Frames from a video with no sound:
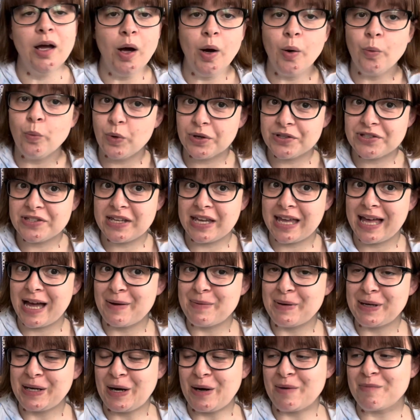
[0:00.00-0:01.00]
we'll see how
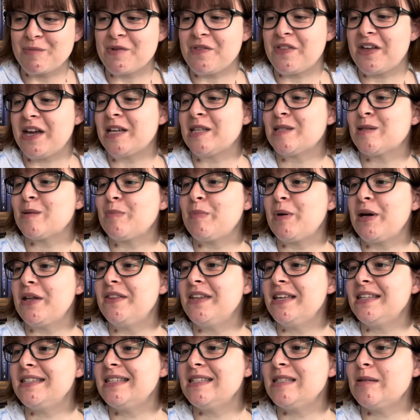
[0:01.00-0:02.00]
we get on with this. But
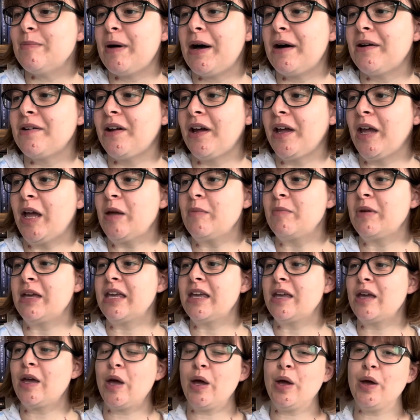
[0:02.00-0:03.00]
this is about
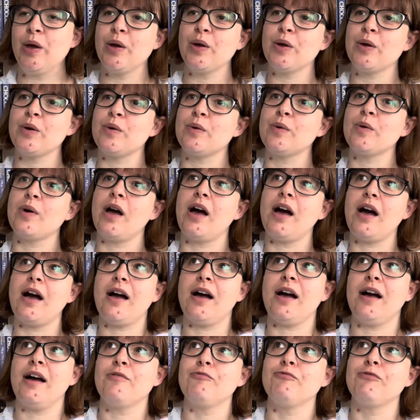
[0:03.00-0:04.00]
Naomi, who
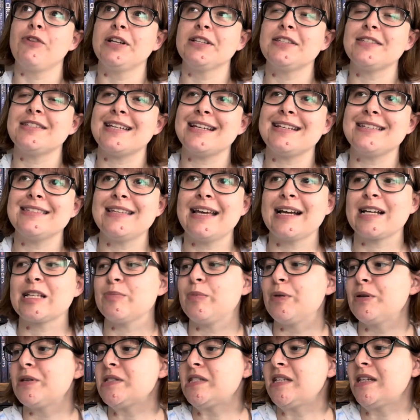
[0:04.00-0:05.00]
runs a sex
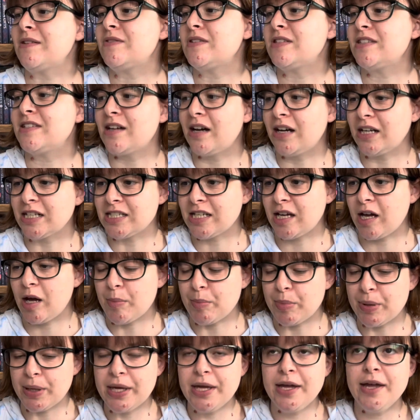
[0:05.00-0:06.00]
positive
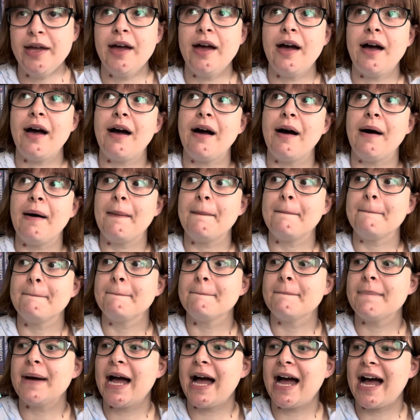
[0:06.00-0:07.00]
startup,
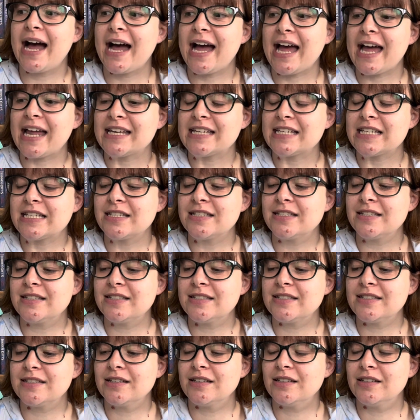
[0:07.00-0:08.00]
and
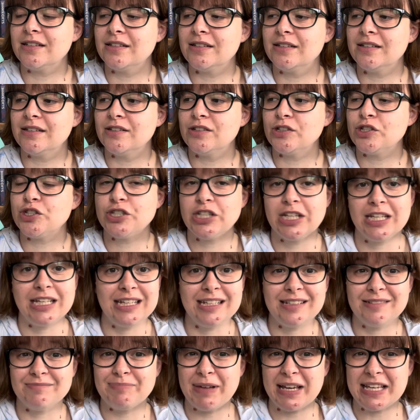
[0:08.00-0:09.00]

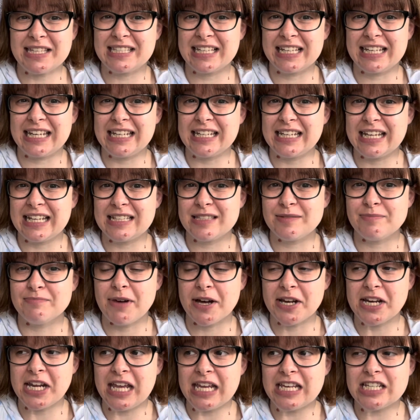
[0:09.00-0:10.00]
she basically needs
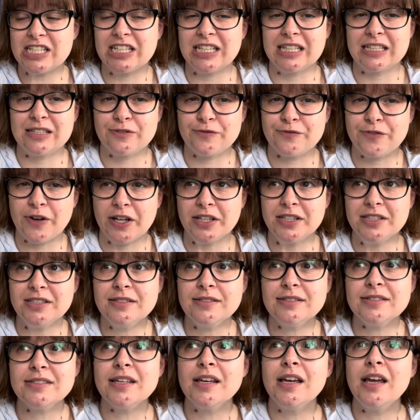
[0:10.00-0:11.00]
money, she needs
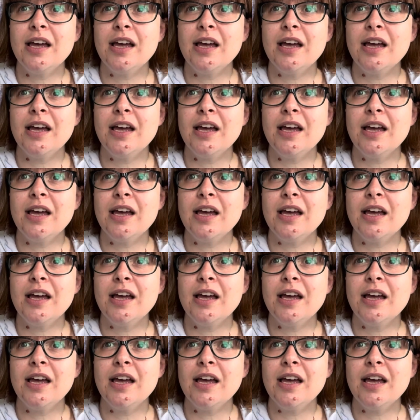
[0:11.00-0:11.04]
funds.